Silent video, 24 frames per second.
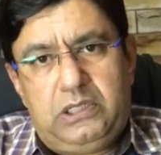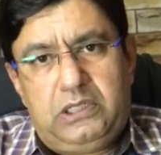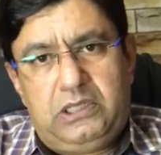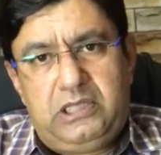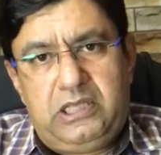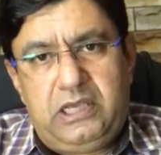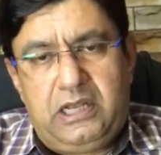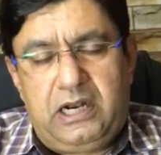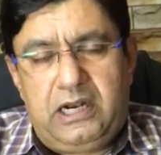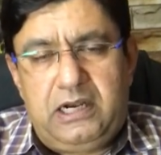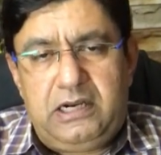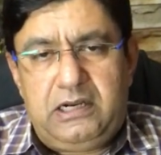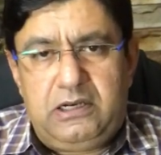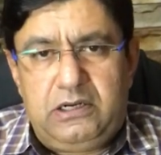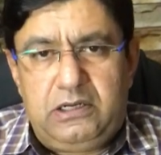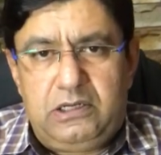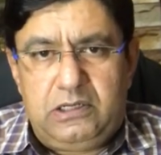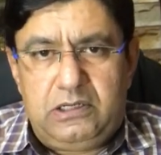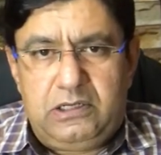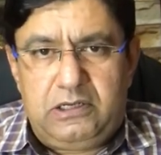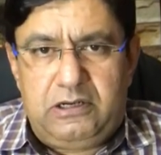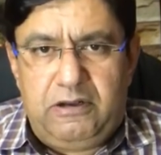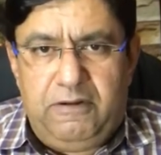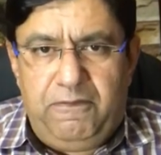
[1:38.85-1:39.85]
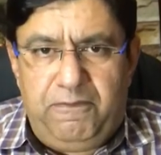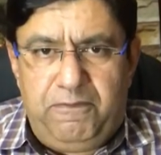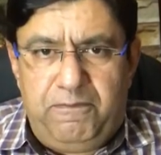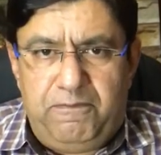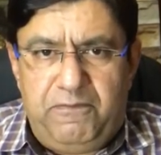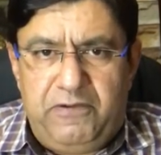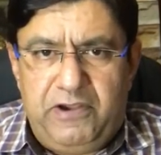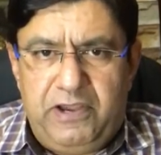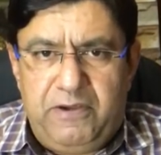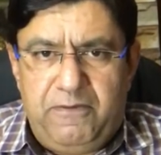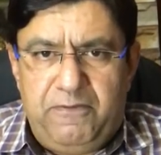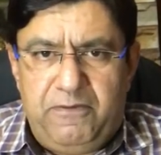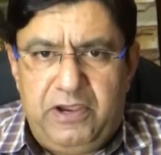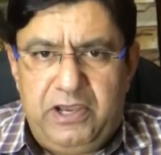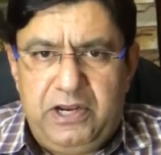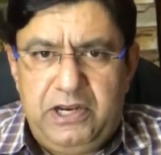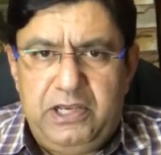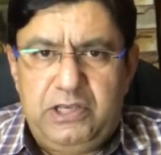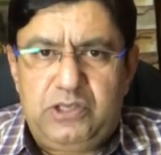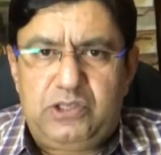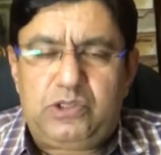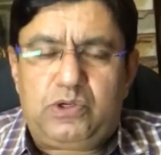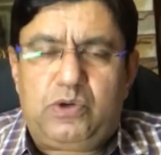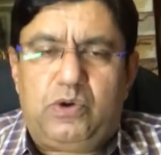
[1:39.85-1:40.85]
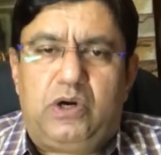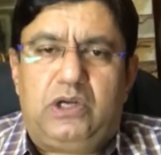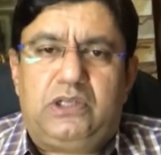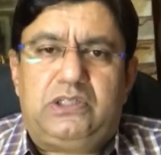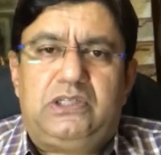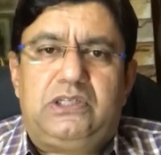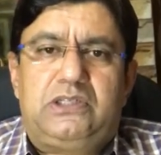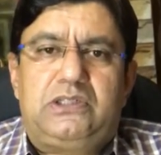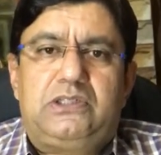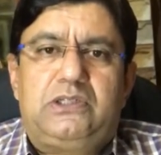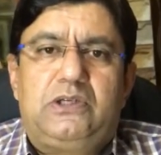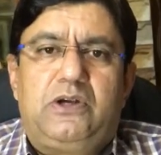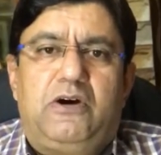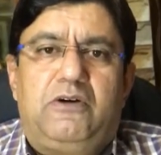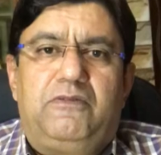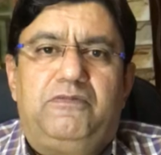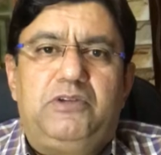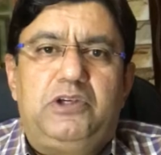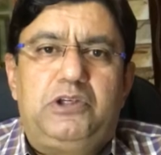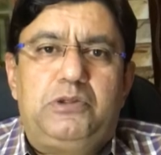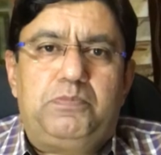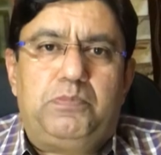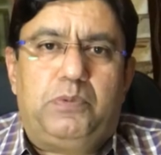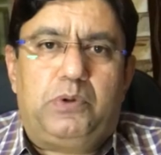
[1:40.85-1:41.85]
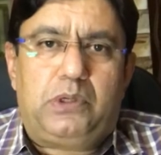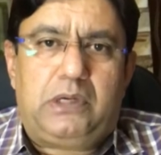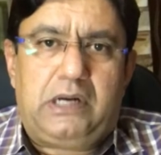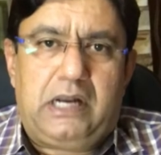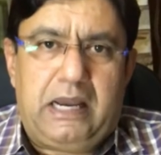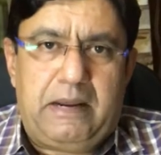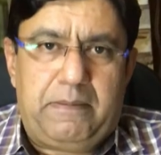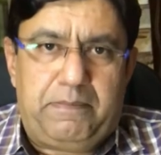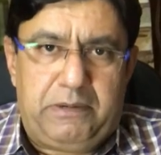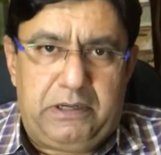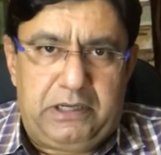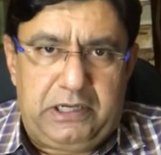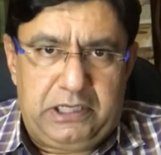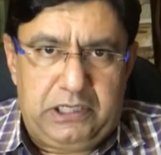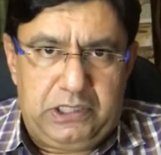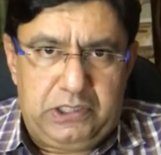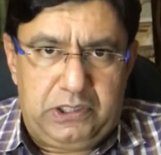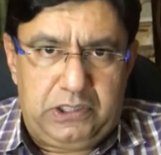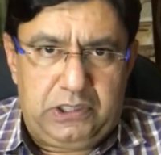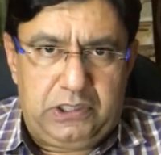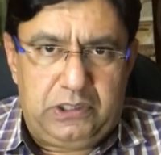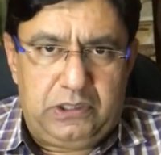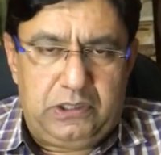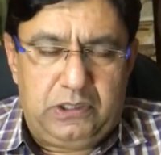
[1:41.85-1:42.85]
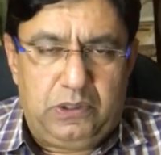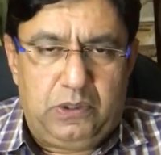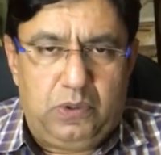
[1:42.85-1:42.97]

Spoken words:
there are various causes of this portal hypertension.